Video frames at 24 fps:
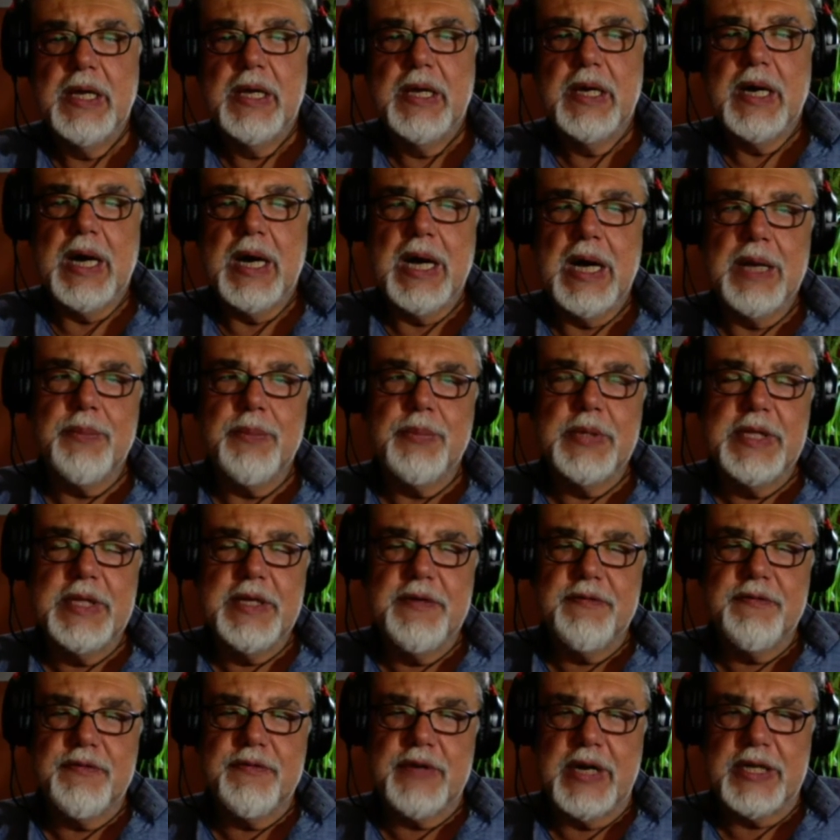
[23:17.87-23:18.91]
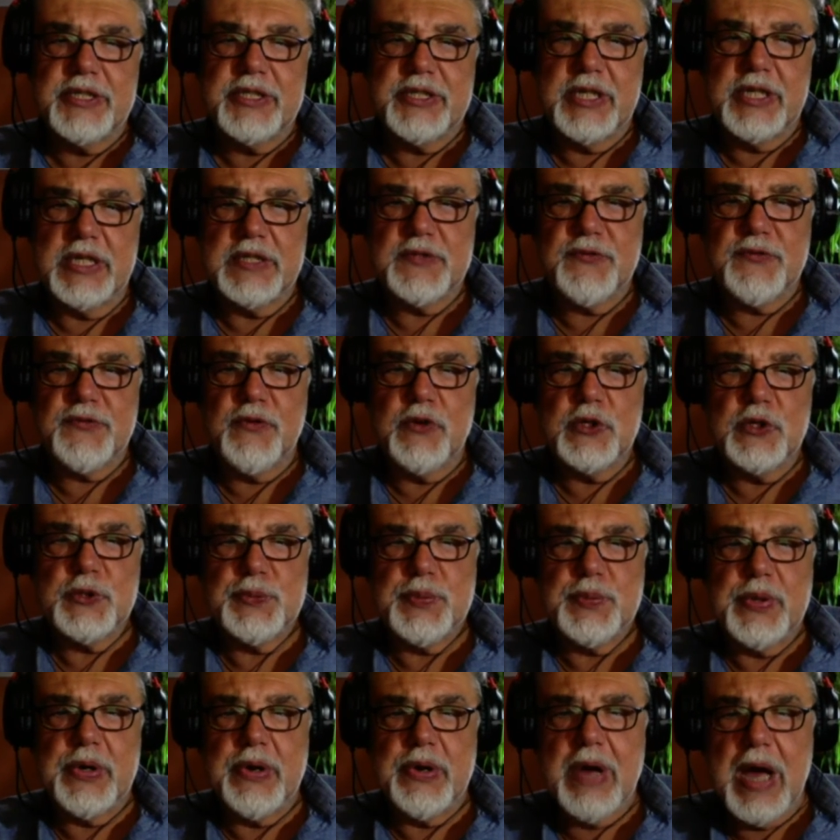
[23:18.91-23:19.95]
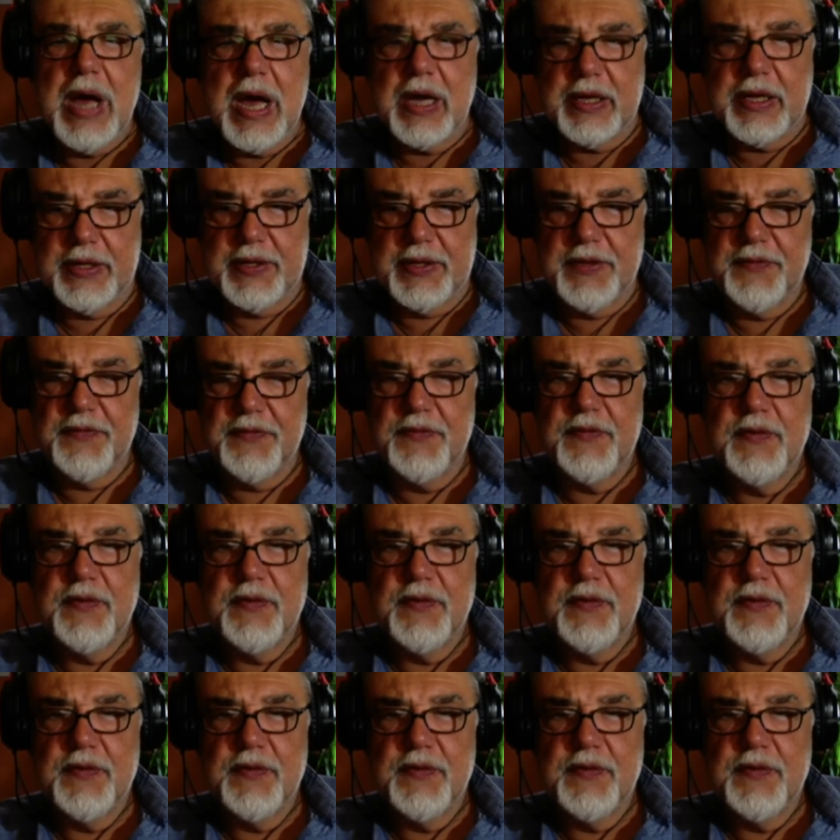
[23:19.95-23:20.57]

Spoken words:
I believe Russia's first prerogative